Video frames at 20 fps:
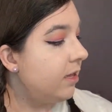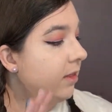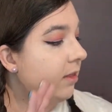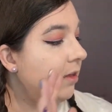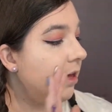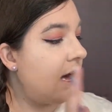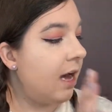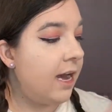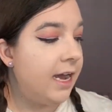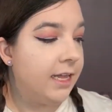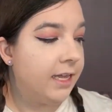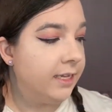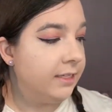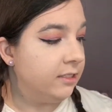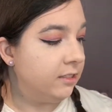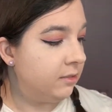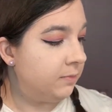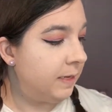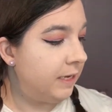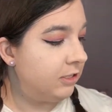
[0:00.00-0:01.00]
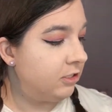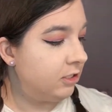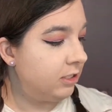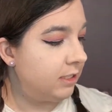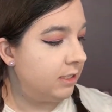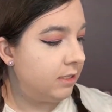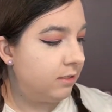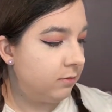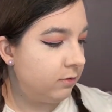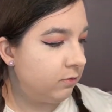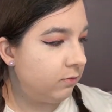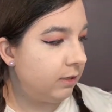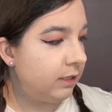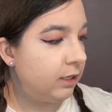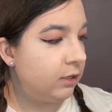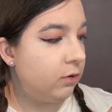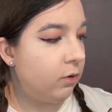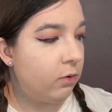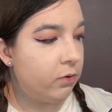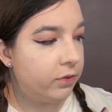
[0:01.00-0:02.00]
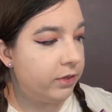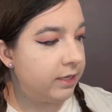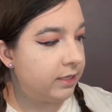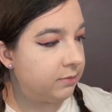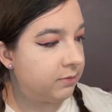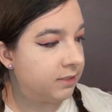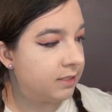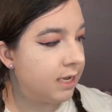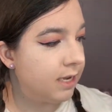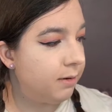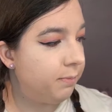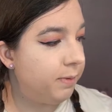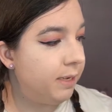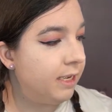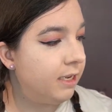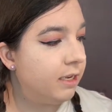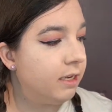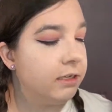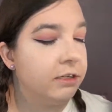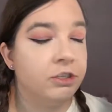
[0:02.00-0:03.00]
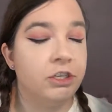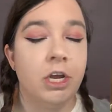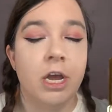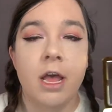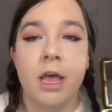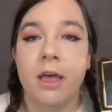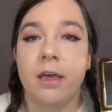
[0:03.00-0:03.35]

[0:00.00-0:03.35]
The highlights especially, this one's really gold, this one's kind of pinkish.